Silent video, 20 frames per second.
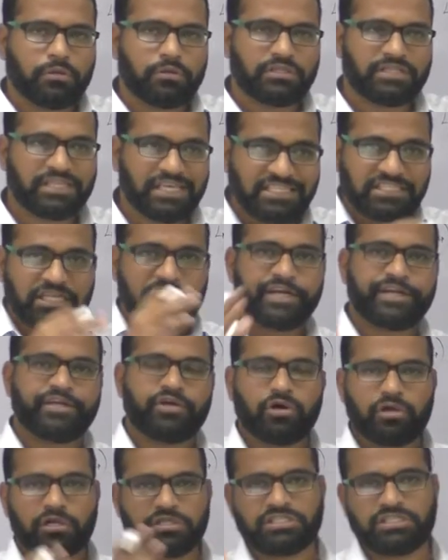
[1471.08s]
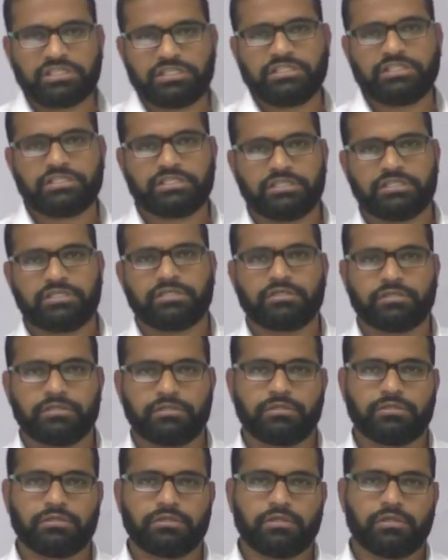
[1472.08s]
these ideologies
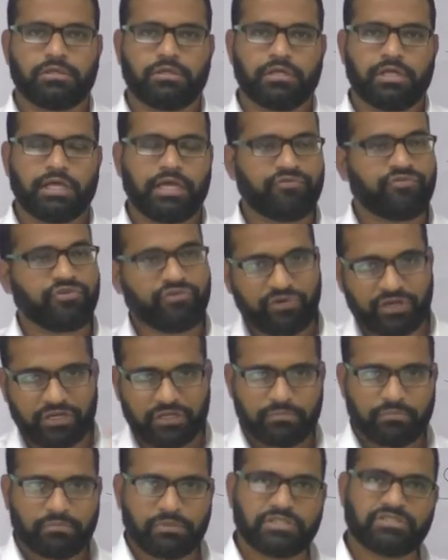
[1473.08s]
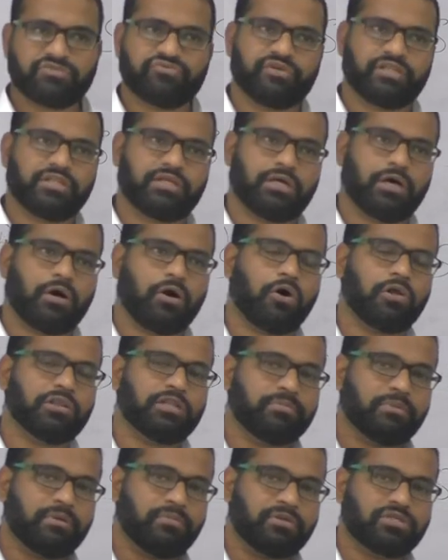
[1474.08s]
everyone means whether all
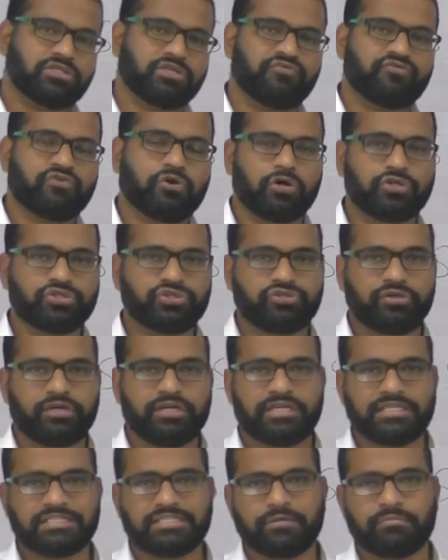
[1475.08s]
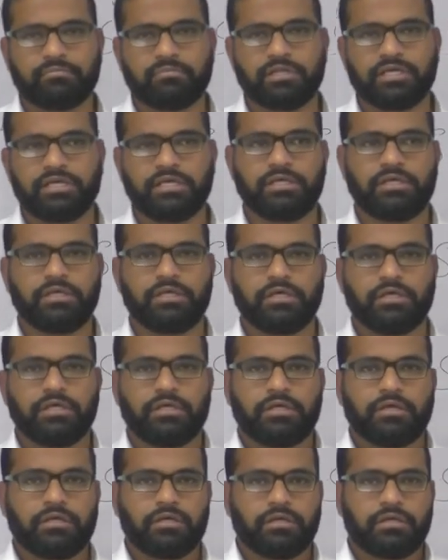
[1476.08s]
the members of constituent assembly
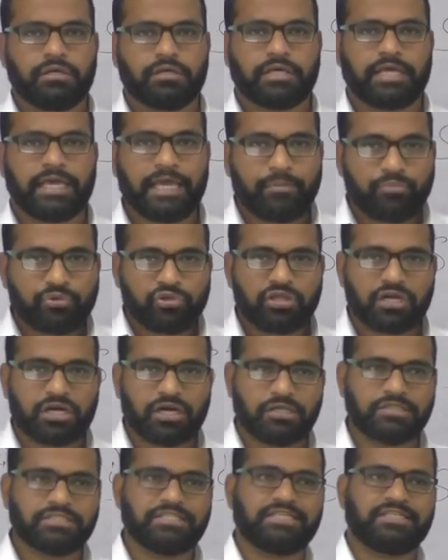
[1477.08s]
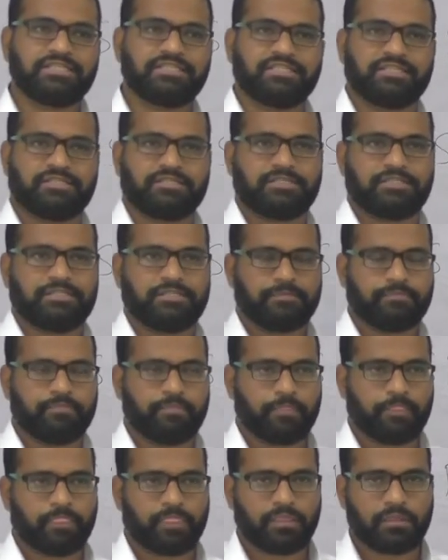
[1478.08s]
came to the consensus
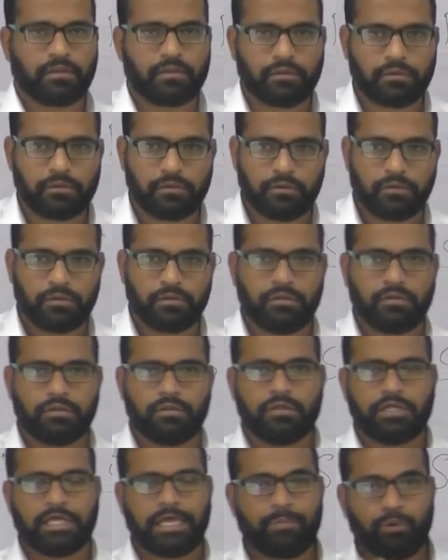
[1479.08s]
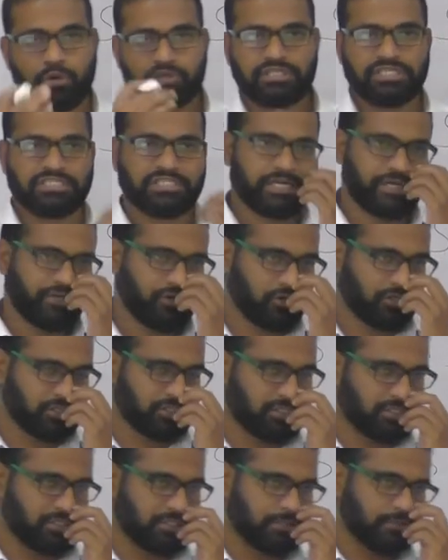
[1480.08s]
about these
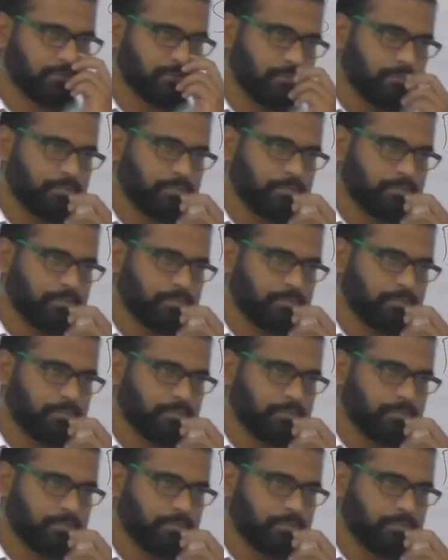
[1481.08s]
ideologies.